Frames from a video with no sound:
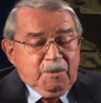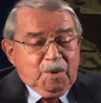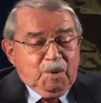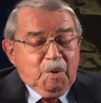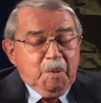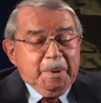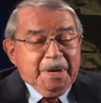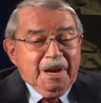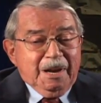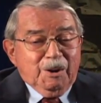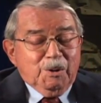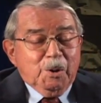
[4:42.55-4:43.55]
Well, when we
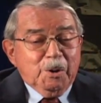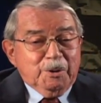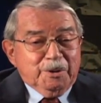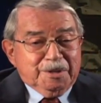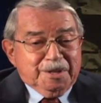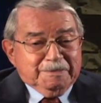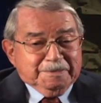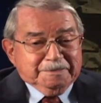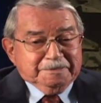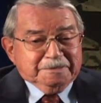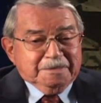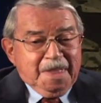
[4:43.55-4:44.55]
got our orders,
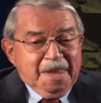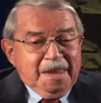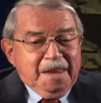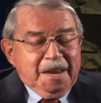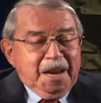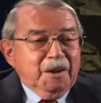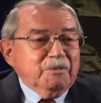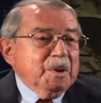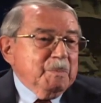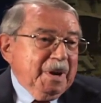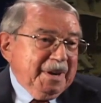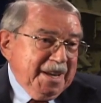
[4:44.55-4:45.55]

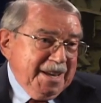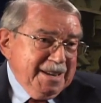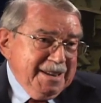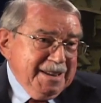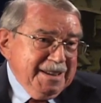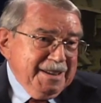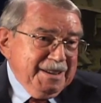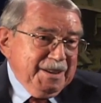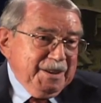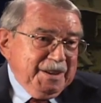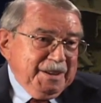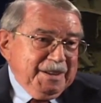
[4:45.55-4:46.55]
everybody
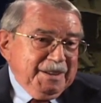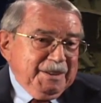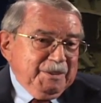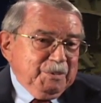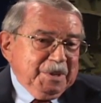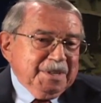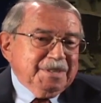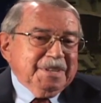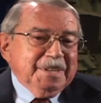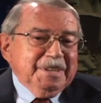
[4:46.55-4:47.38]
was